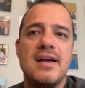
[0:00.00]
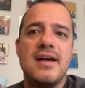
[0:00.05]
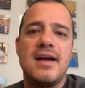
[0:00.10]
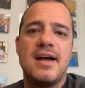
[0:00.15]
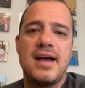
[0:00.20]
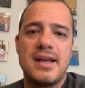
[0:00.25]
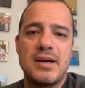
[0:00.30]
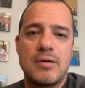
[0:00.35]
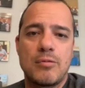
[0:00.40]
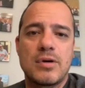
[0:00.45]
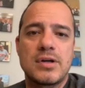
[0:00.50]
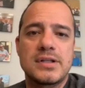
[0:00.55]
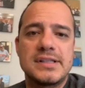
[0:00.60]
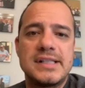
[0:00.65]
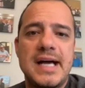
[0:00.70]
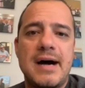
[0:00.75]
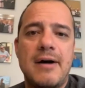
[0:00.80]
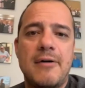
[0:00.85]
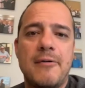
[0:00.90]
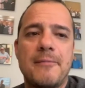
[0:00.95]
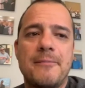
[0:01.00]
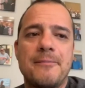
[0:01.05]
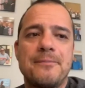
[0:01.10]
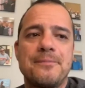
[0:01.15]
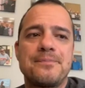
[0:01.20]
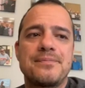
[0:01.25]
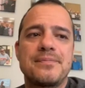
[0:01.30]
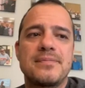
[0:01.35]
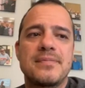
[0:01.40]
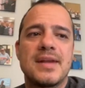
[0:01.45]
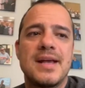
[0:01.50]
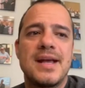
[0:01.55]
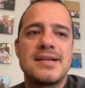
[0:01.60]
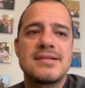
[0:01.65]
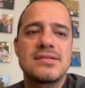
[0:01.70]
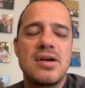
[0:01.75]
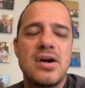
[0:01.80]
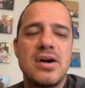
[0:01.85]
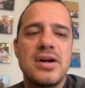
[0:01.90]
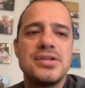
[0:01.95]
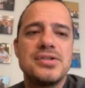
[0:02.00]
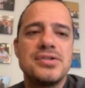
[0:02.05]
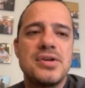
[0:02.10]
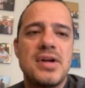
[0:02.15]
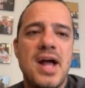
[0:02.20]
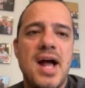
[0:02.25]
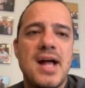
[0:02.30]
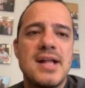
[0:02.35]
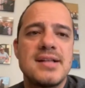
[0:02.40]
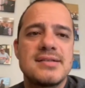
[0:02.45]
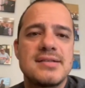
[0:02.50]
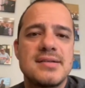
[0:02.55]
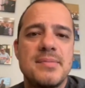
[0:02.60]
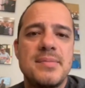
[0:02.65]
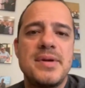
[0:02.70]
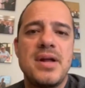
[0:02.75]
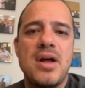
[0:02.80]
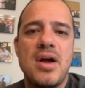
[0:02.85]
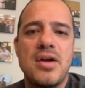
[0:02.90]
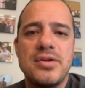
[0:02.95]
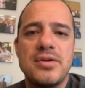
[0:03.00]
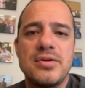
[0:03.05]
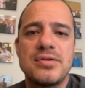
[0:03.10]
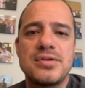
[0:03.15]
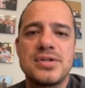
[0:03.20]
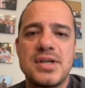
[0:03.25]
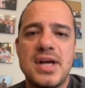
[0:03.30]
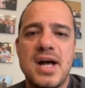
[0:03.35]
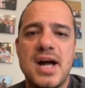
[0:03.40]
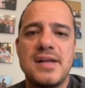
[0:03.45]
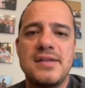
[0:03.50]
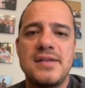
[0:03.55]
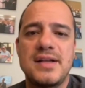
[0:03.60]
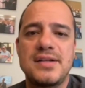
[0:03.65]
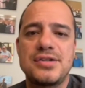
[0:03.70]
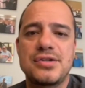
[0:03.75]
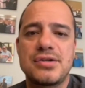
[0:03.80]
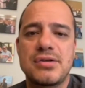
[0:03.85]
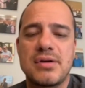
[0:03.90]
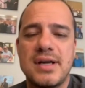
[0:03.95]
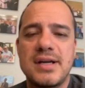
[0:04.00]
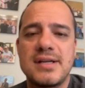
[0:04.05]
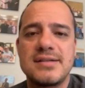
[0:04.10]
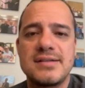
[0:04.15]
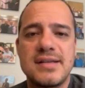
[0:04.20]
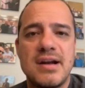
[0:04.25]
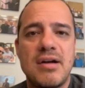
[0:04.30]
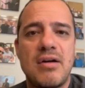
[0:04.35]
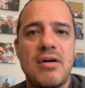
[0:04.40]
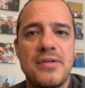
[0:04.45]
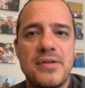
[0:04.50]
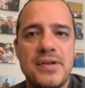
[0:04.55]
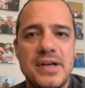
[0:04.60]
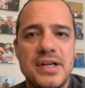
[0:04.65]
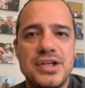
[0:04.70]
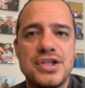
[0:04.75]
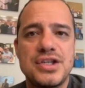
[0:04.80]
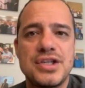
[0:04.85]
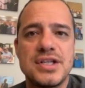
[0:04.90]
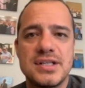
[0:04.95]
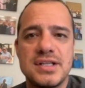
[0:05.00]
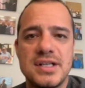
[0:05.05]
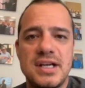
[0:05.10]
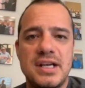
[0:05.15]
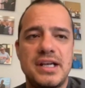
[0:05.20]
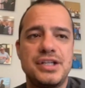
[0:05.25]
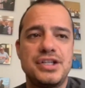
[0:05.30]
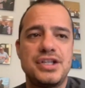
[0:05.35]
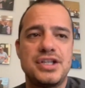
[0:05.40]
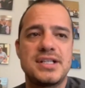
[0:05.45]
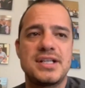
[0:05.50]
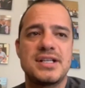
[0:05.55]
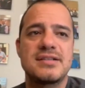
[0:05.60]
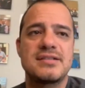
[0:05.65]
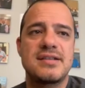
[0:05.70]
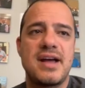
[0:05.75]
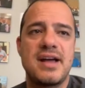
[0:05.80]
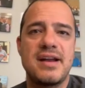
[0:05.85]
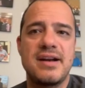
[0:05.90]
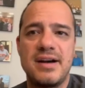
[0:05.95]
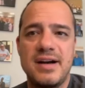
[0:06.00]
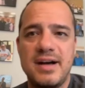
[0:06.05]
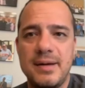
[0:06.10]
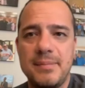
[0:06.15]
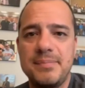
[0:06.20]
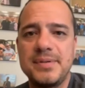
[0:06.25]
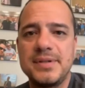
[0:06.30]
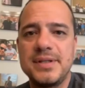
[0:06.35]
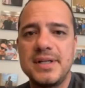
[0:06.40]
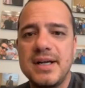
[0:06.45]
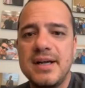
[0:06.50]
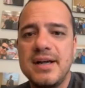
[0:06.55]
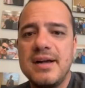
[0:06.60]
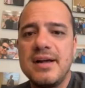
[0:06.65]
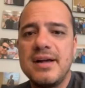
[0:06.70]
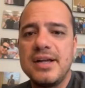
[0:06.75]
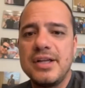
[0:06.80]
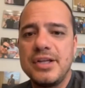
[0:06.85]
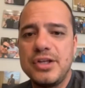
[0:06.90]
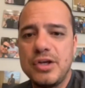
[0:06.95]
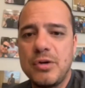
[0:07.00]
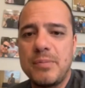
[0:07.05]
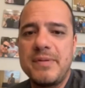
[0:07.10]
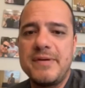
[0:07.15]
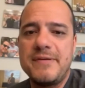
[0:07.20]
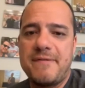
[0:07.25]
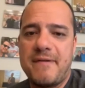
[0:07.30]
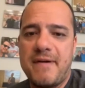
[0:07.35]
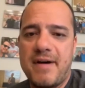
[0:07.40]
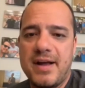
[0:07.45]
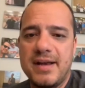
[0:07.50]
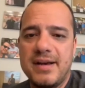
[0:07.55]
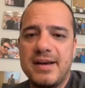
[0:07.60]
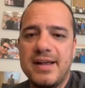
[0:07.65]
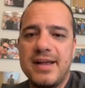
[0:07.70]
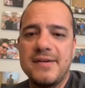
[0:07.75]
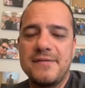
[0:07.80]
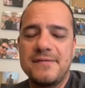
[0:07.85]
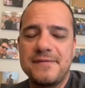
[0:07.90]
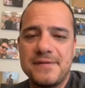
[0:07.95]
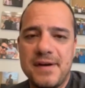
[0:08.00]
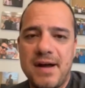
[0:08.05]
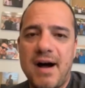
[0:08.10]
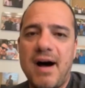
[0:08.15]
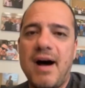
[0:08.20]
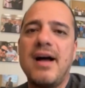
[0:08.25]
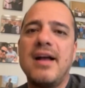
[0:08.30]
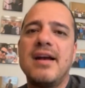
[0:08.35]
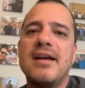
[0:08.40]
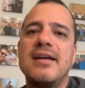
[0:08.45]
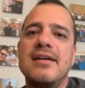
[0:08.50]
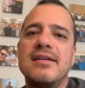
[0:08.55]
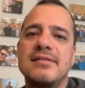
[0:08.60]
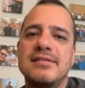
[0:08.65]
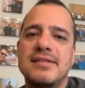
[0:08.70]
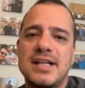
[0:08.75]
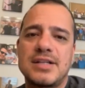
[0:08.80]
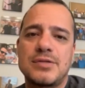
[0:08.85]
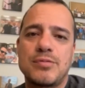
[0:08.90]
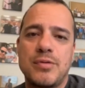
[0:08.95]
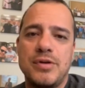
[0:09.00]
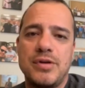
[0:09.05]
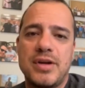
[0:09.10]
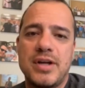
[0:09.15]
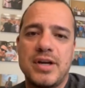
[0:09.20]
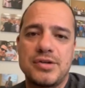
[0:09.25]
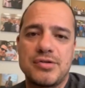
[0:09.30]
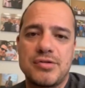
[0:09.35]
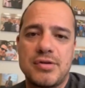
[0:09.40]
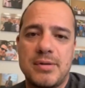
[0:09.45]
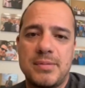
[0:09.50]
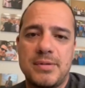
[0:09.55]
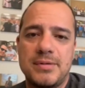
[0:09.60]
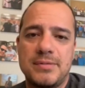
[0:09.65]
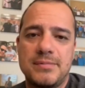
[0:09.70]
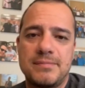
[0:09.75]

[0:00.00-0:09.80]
and it worked out. As long as you got somebody on your side that's trying to set all the logistics side up, you'll be fine. If not, that's when you get in trouble.